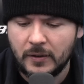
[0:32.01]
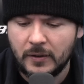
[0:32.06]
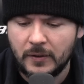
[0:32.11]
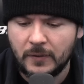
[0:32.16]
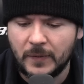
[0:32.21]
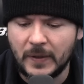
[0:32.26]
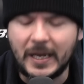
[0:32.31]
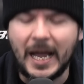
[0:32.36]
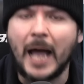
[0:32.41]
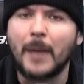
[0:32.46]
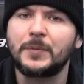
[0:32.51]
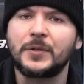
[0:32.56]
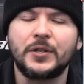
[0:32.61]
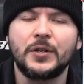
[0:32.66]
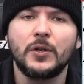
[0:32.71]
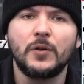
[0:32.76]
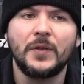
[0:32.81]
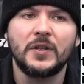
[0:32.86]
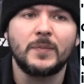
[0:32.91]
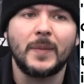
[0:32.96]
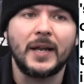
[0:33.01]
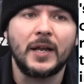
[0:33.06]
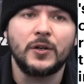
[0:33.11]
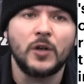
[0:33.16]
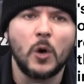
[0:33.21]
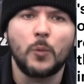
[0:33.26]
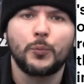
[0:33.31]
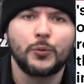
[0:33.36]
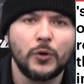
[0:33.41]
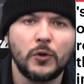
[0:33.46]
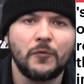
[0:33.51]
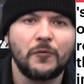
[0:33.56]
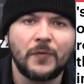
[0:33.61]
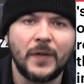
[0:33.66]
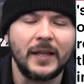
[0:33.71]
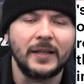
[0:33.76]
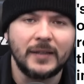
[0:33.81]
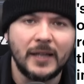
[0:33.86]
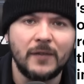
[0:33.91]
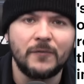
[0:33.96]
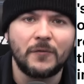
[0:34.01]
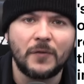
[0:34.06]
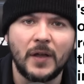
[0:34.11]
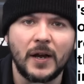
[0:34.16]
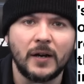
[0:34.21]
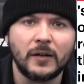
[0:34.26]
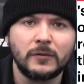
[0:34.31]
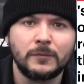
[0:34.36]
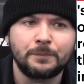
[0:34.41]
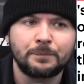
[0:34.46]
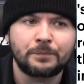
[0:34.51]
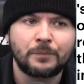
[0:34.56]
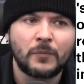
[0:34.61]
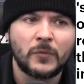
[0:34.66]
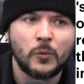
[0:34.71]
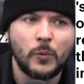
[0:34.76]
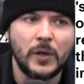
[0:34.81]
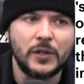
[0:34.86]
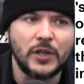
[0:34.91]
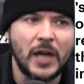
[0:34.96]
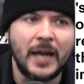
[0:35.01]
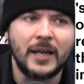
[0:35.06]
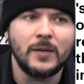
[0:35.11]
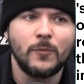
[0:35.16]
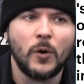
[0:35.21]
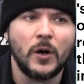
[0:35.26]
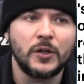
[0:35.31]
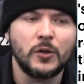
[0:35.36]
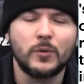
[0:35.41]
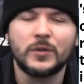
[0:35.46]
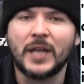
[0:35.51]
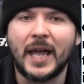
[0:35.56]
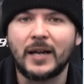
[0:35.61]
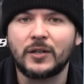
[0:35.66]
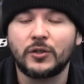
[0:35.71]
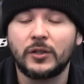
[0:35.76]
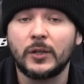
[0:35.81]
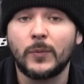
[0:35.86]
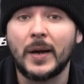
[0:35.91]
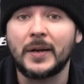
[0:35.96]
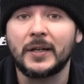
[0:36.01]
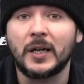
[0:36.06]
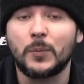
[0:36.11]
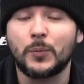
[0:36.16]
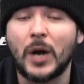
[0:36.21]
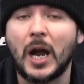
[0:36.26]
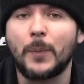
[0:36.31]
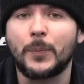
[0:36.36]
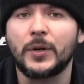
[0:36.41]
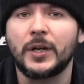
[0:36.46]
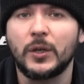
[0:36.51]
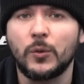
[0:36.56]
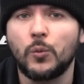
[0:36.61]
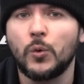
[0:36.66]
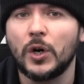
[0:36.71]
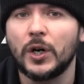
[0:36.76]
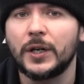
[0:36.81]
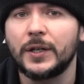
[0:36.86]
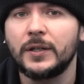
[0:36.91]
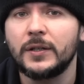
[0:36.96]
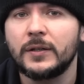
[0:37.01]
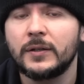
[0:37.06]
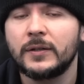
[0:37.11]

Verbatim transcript: The cops knew these men had no proof they lived there, which anyone who was actually renting a property would.